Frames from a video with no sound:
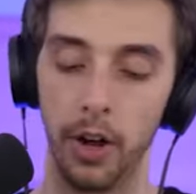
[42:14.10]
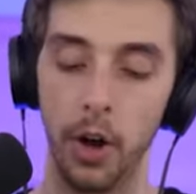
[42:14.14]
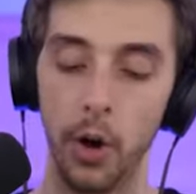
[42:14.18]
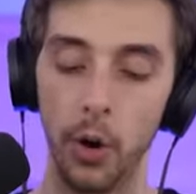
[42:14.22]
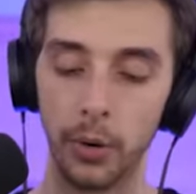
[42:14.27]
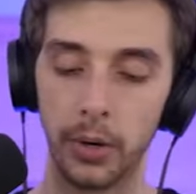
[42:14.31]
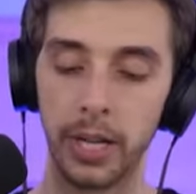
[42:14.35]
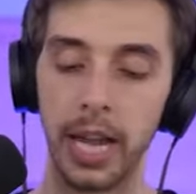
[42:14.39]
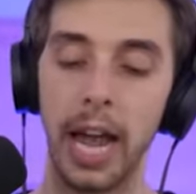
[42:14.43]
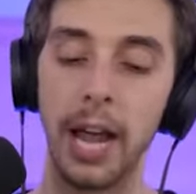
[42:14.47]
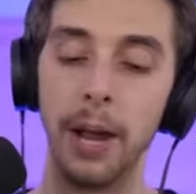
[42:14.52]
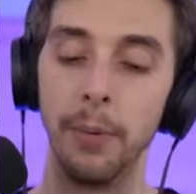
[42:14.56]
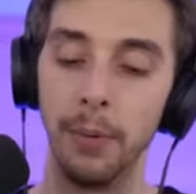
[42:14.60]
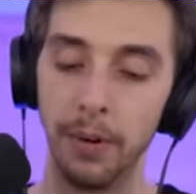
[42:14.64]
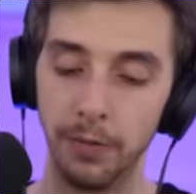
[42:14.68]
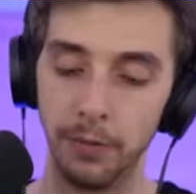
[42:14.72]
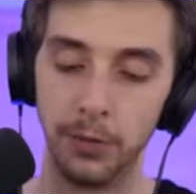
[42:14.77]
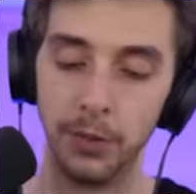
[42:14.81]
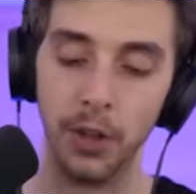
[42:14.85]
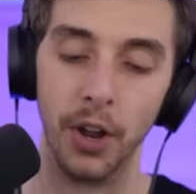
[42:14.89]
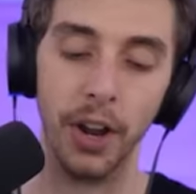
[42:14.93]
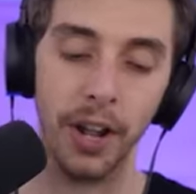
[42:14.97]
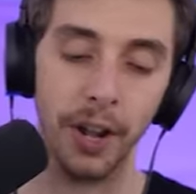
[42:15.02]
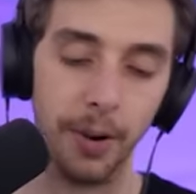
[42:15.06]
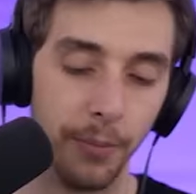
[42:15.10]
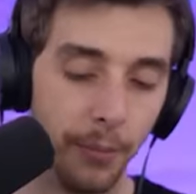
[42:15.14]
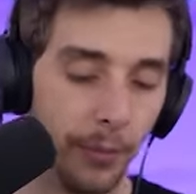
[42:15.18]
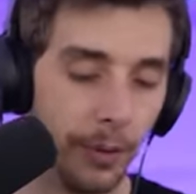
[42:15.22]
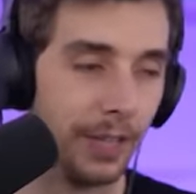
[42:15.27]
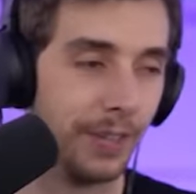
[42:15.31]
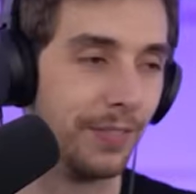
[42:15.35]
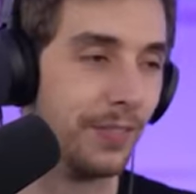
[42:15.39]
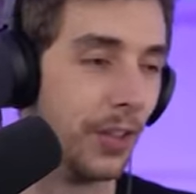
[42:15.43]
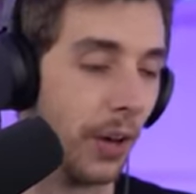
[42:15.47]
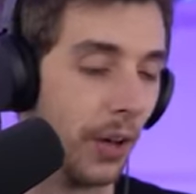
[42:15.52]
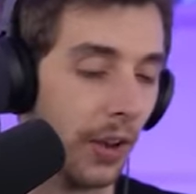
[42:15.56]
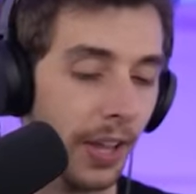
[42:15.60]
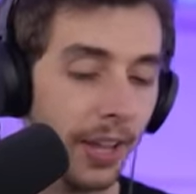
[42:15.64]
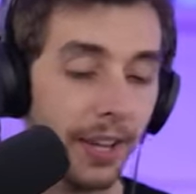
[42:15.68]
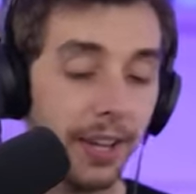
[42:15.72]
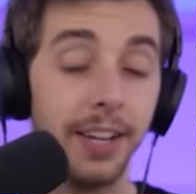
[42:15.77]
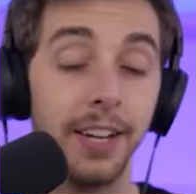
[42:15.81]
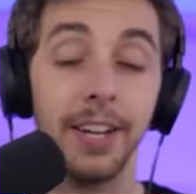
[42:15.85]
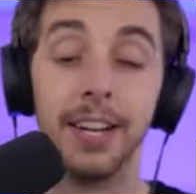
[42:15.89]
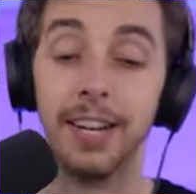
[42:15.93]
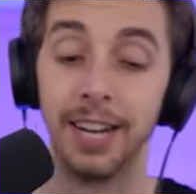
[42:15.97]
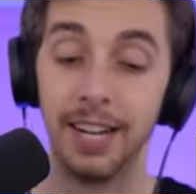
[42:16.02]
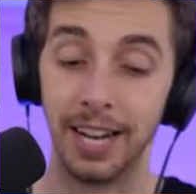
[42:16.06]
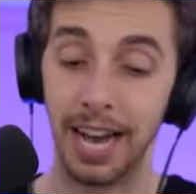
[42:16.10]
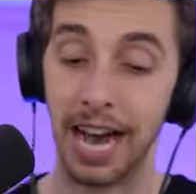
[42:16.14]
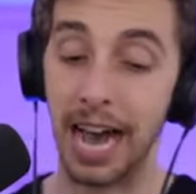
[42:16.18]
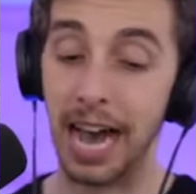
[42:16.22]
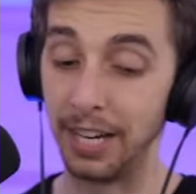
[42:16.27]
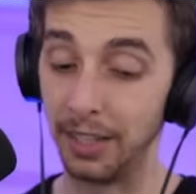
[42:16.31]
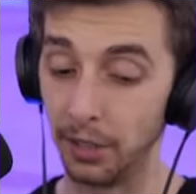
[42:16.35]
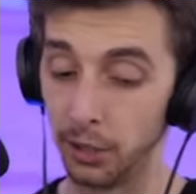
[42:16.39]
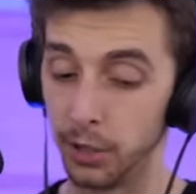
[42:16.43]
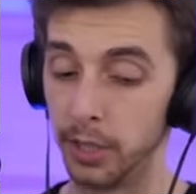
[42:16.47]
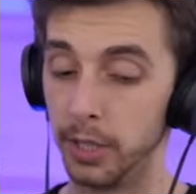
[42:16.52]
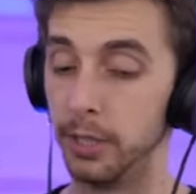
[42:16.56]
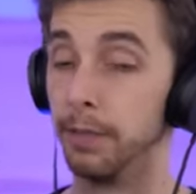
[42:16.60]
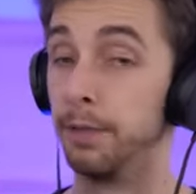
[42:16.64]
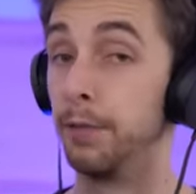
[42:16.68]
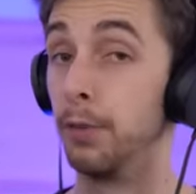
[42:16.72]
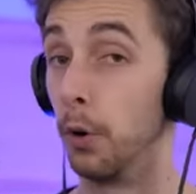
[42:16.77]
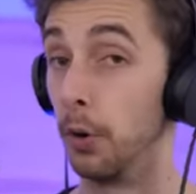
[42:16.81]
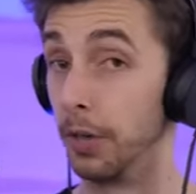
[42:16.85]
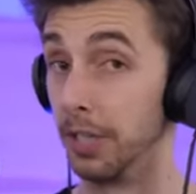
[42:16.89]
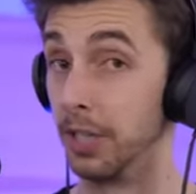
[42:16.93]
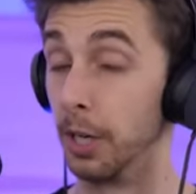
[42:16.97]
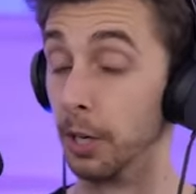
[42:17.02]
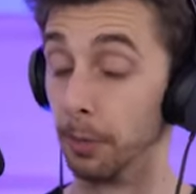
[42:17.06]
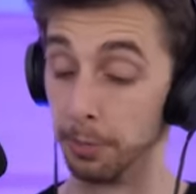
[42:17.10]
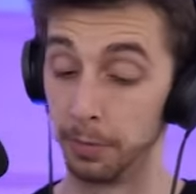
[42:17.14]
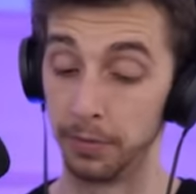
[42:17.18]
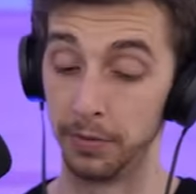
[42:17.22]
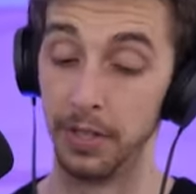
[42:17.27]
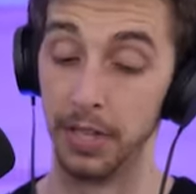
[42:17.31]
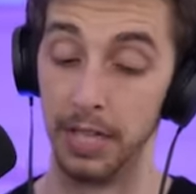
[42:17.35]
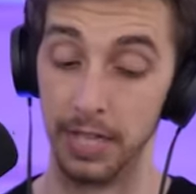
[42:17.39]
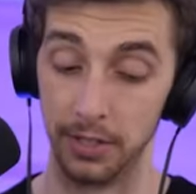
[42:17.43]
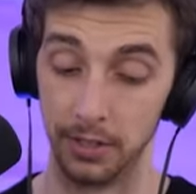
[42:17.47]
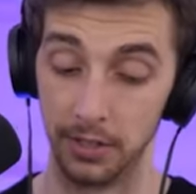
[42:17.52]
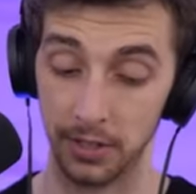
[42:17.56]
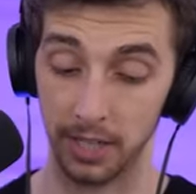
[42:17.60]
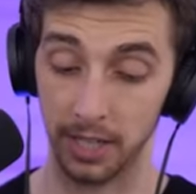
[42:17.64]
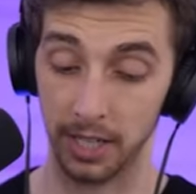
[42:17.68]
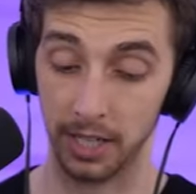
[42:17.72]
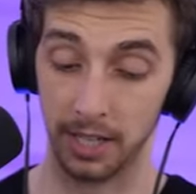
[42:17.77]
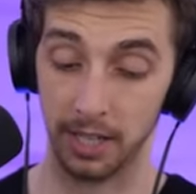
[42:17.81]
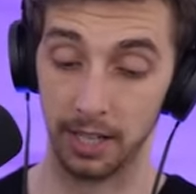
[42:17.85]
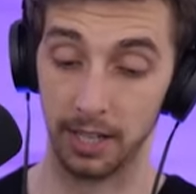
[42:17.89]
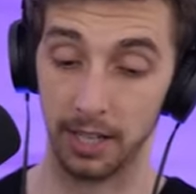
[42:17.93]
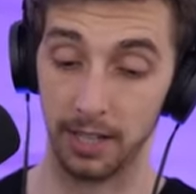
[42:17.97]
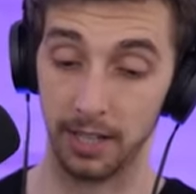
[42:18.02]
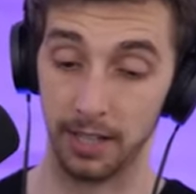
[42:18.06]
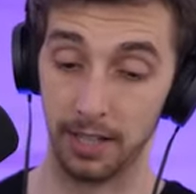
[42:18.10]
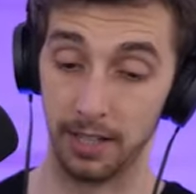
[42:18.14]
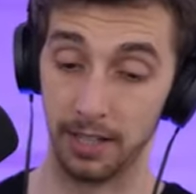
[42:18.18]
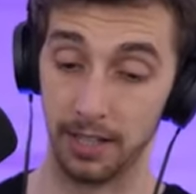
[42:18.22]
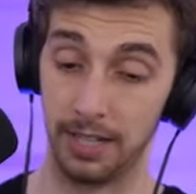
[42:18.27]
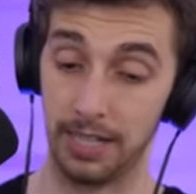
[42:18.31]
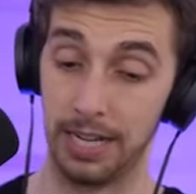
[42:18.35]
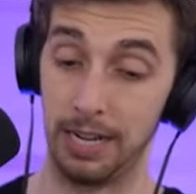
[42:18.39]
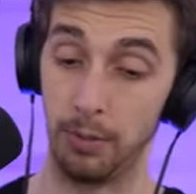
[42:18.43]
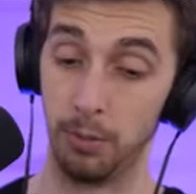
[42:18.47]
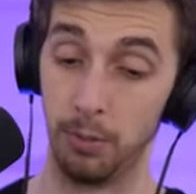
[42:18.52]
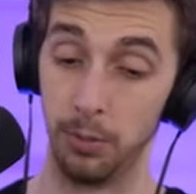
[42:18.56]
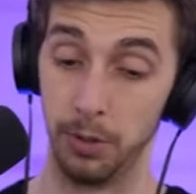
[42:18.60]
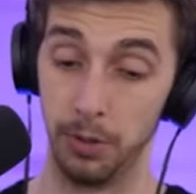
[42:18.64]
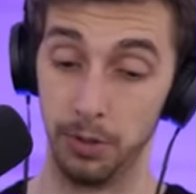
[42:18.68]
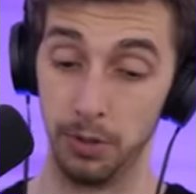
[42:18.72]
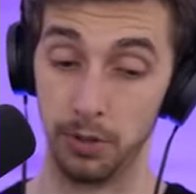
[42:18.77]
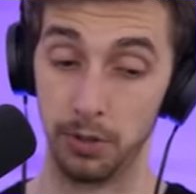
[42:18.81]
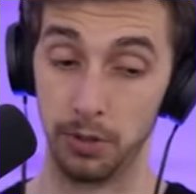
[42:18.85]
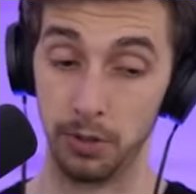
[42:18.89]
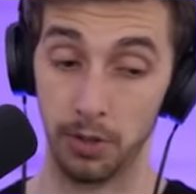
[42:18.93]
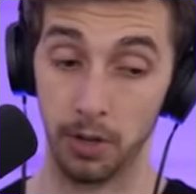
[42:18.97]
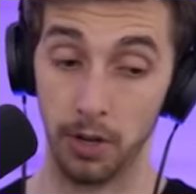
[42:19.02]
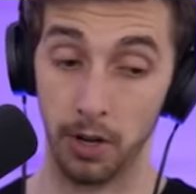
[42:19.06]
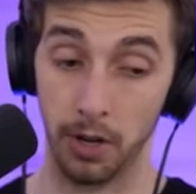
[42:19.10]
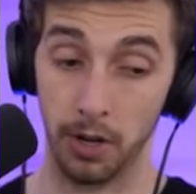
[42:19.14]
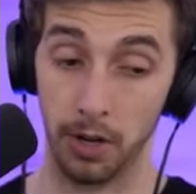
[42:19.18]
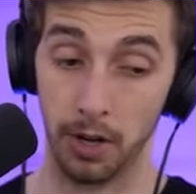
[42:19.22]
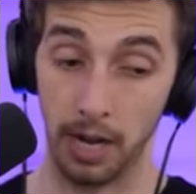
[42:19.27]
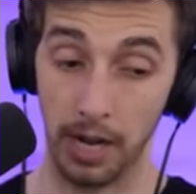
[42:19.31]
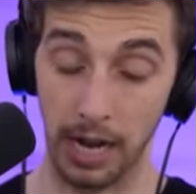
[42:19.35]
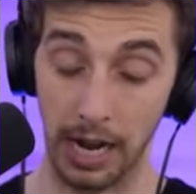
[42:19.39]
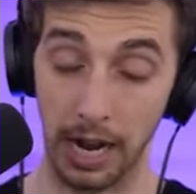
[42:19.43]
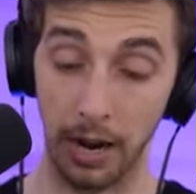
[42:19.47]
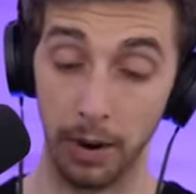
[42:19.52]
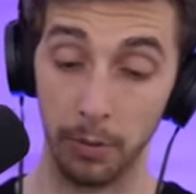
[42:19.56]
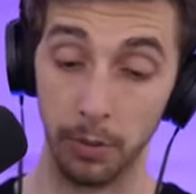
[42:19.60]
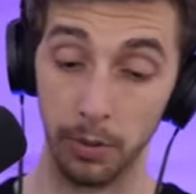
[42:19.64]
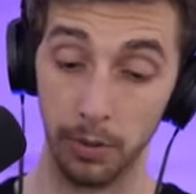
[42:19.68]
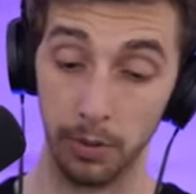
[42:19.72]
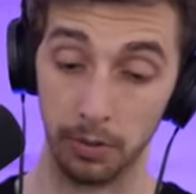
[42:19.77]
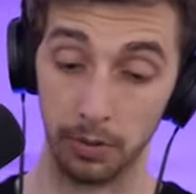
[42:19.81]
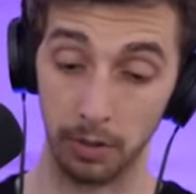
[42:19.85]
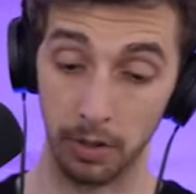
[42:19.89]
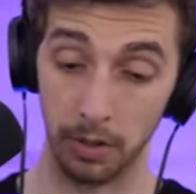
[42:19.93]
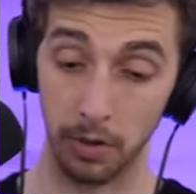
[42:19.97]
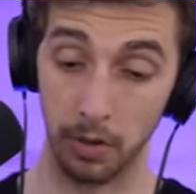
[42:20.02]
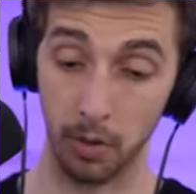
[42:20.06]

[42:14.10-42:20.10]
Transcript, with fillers: Okay, we've done it. We've done it. I deserve 40 cups for this. That was... That was